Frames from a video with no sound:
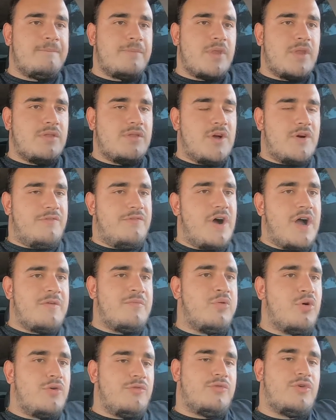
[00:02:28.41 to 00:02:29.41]
the
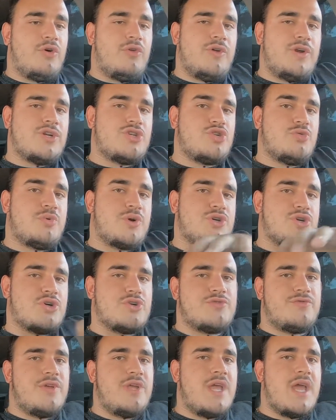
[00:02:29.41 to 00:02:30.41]
5.4 liter
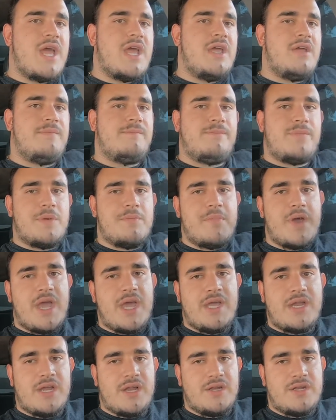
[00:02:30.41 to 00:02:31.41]
supercharged V8
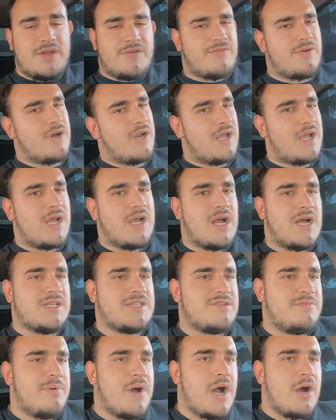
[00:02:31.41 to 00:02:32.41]
made different
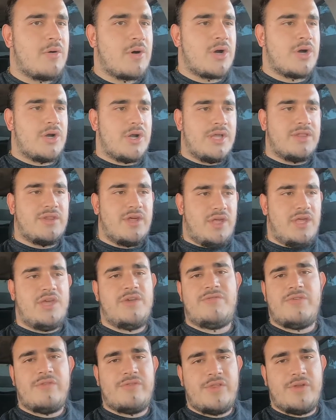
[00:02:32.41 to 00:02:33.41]
kinds of power. In the
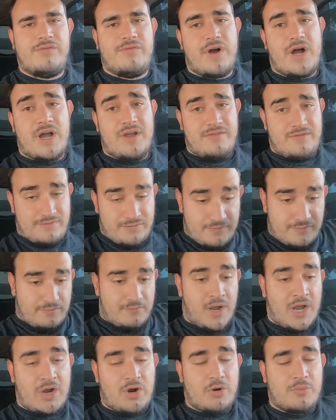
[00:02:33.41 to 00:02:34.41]
E55,
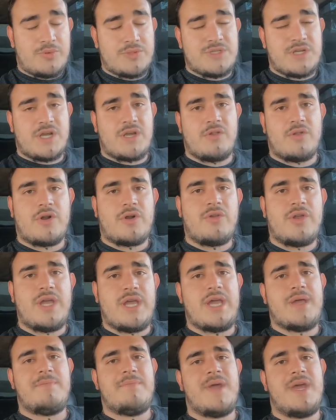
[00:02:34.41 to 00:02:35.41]
my car
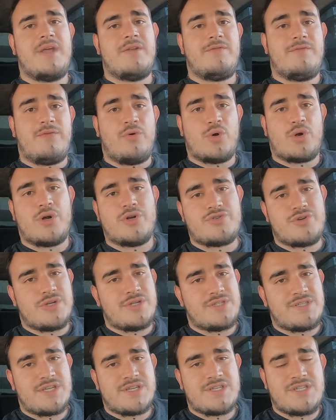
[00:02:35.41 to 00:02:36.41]
particularly, it made
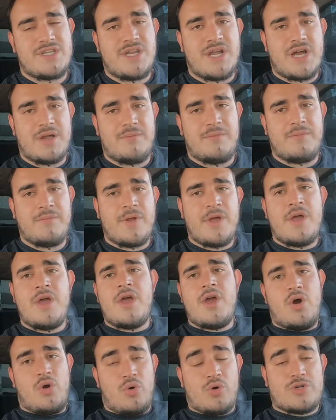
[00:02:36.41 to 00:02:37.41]
469
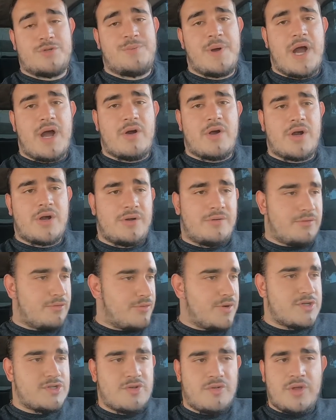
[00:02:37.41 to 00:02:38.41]
horsepower
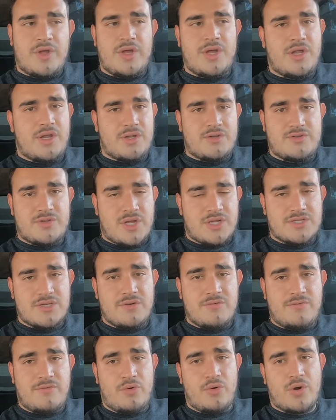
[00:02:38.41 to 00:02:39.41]
originally in
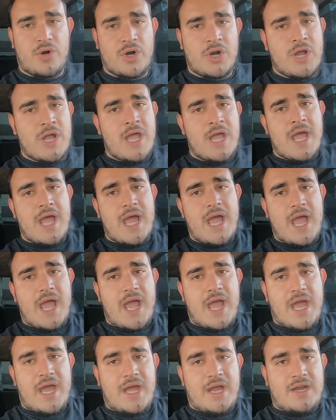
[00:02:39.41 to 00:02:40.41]
2004,
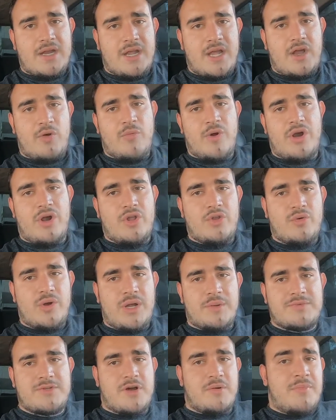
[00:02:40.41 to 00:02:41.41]
and it went all the way
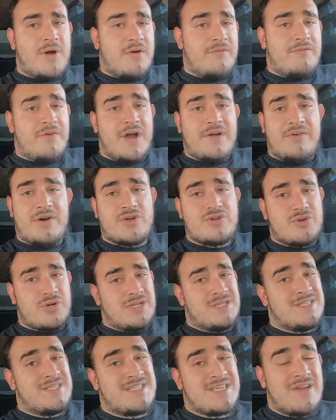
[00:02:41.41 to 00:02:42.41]
up to about
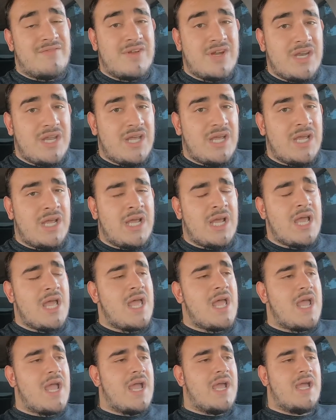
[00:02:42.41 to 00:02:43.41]
570
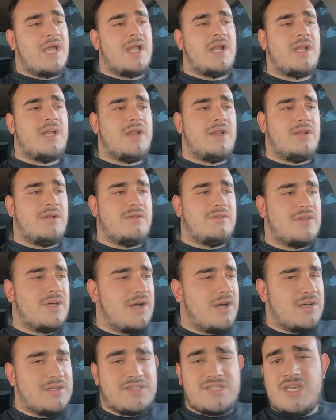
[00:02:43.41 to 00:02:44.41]
in
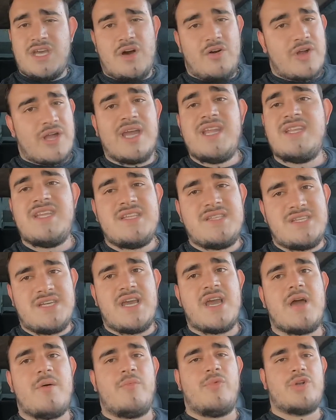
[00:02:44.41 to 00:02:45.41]
the CLK
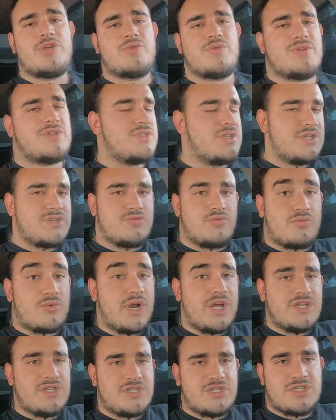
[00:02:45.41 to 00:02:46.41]
DTM, which was this
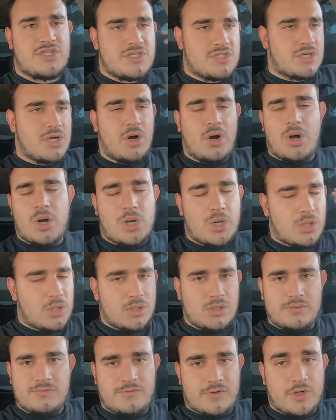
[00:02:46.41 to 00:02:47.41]
race
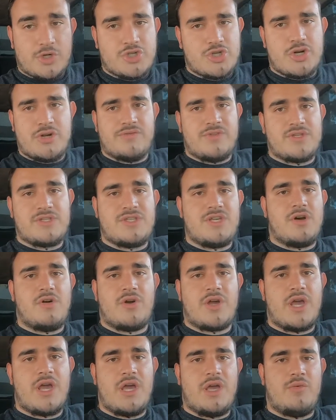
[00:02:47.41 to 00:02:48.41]
car version of the
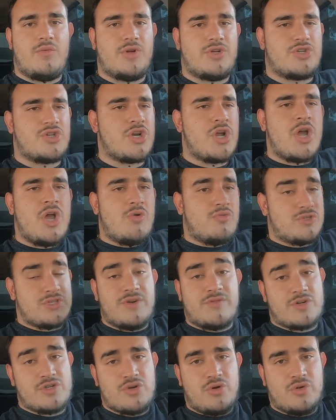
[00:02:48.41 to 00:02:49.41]
CLK, which was
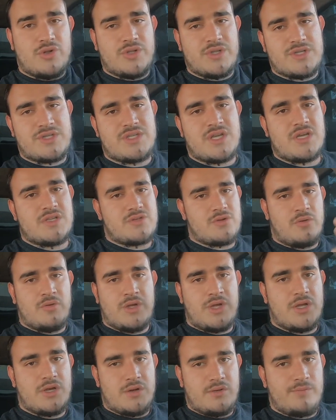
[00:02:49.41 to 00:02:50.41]
never sold in the States,
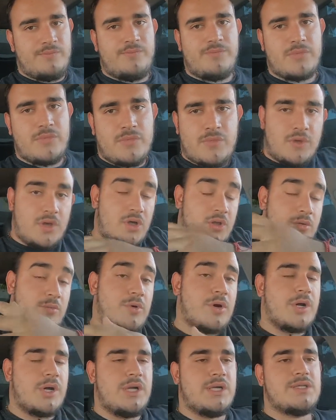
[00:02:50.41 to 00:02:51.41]
only in the other
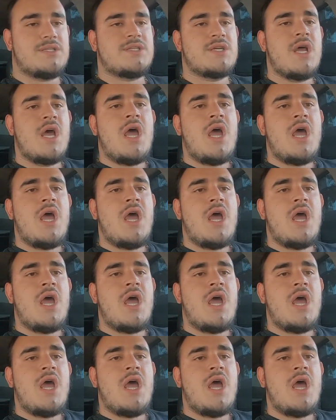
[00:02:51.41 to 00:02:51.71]
markets.